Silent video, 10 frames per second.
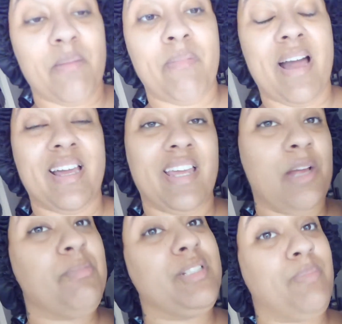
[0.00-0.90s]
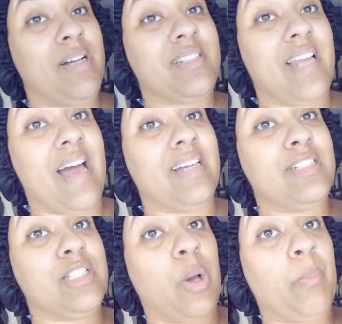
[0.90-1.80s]
And my camera is about to die,
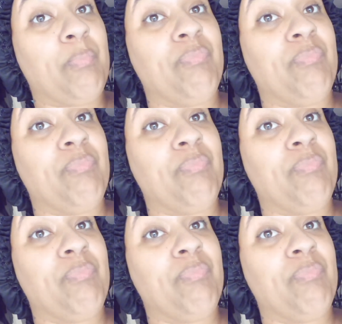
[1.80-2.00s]
so